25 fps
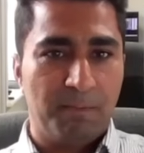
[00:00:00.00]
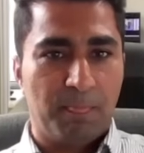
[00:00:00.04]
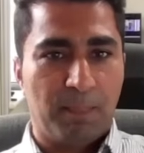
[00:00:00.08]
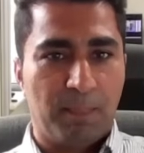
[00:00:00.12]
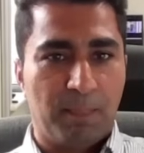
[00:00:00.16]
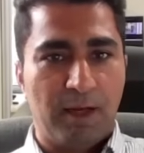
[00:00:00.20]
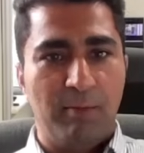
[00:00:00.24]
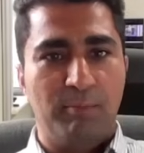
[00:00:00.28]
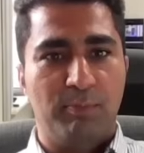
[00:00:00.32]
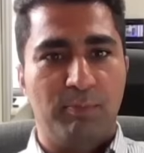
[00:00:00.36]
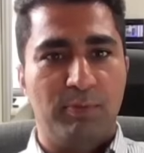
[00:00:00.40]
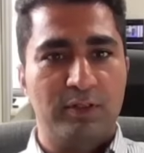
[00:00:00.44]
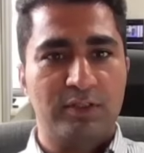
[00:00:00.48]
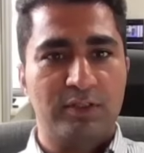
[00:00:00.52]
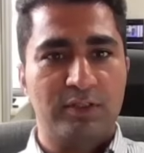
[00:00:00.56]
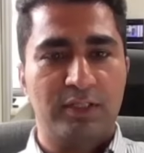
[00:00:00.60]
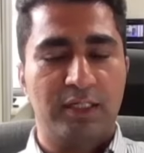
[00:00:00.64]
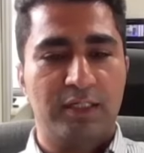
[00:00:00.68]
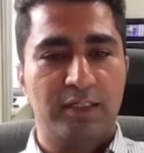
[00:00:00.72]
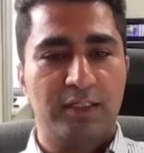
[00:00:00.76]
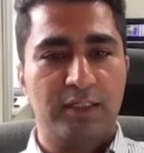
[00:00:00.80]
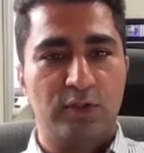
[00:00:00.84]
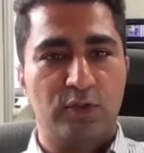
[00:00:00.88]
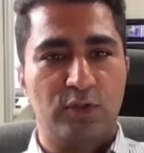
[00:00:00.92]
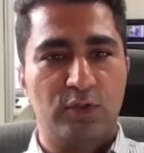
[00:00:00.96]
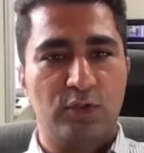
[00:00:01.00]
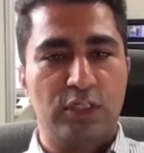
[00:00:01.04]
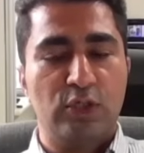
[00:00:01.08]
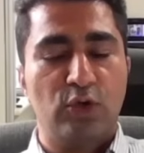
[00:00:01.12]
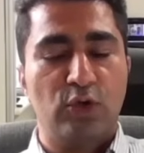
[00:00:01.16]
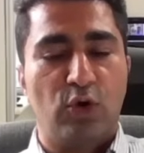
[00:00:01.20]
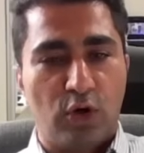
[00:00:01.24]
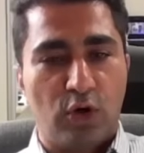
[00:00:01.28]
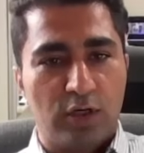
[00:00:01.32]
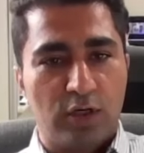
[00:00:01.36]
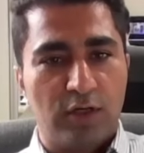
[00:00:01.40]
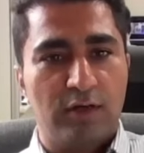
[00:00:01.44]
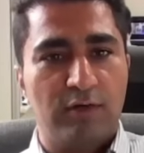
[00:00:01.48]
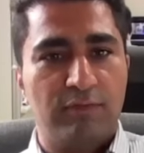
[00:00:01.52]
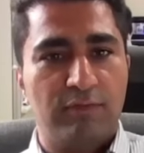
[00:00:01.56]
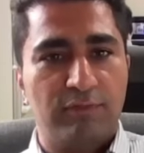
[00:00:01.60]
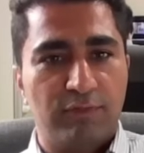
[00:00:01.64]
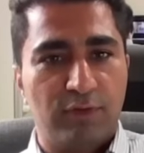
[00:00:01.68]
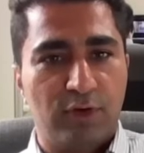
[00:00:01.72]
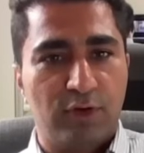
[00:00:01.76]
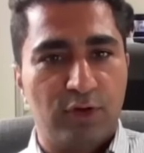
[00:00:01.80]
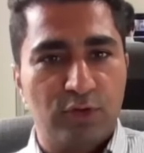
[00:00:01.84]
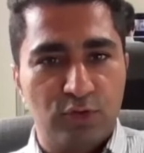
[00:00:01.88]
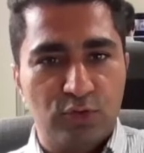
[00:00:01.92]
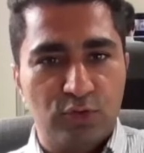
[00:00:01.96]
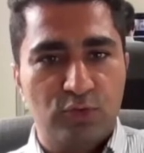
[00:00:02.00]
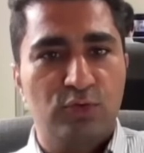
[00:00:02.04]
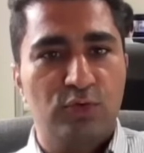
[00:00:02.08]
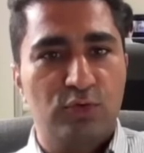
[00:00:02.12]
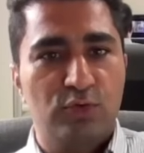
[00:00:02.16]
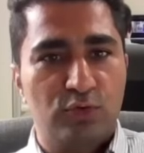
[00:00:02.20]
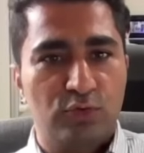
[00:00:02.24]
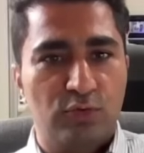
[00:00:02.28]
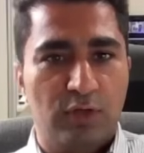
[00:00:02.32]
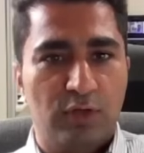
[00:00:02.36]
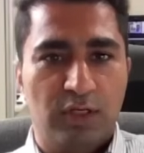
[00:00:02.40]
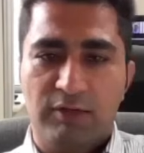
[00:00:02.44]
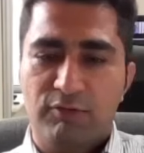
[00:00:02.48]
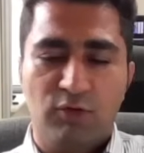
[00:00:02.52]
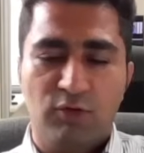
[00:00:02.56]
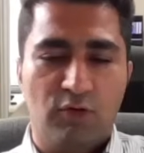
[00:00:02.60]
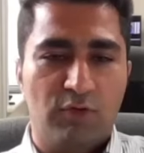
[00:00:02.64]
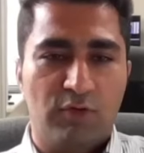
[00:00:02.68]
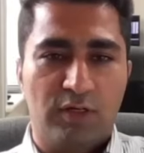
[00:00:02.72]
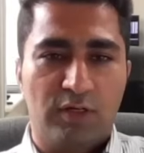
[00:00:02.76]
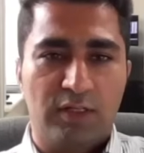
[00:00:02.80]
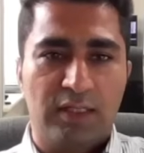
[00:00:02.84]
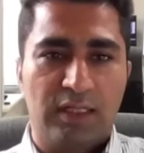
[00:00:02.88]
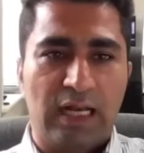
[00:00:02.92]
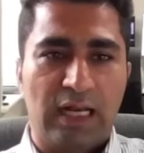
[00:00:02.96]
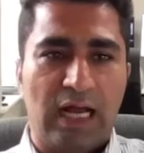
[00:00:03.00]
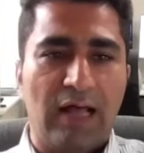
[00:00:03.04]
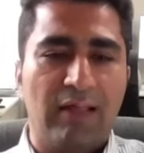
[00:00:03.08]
compensate it in order for you to live over there.